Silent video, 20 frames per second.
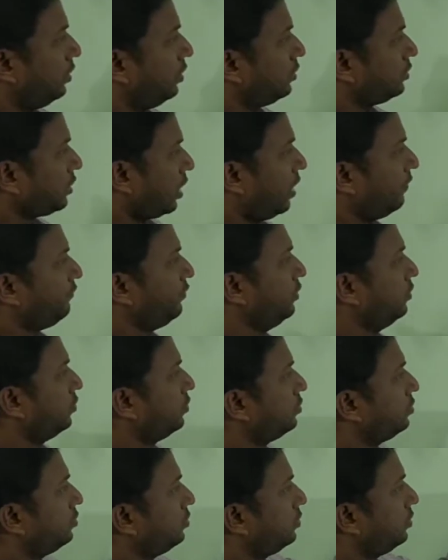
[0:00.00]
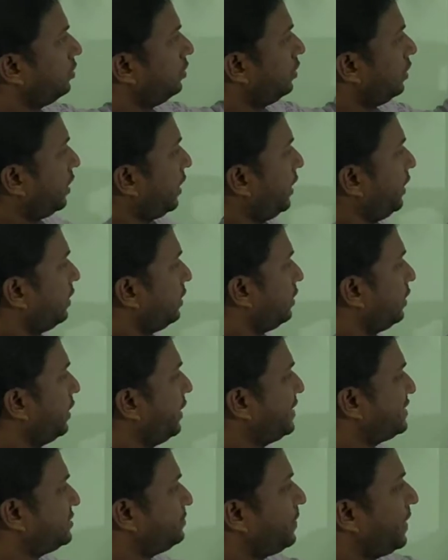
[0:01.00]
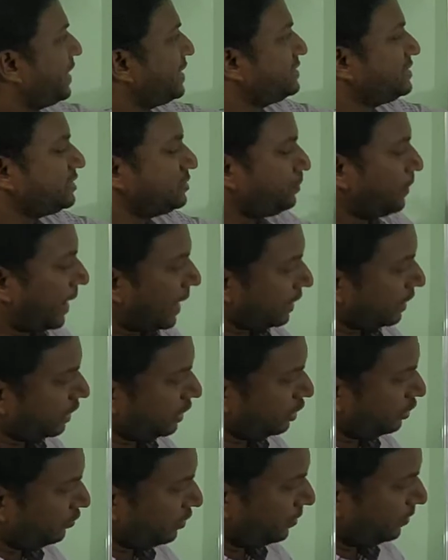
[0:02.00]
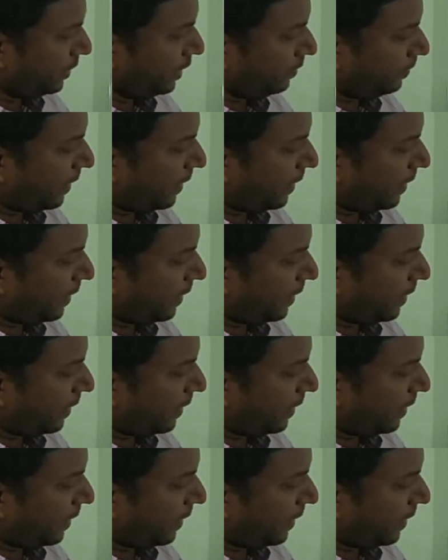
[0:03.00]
top view, right? Its base is parallel to VP.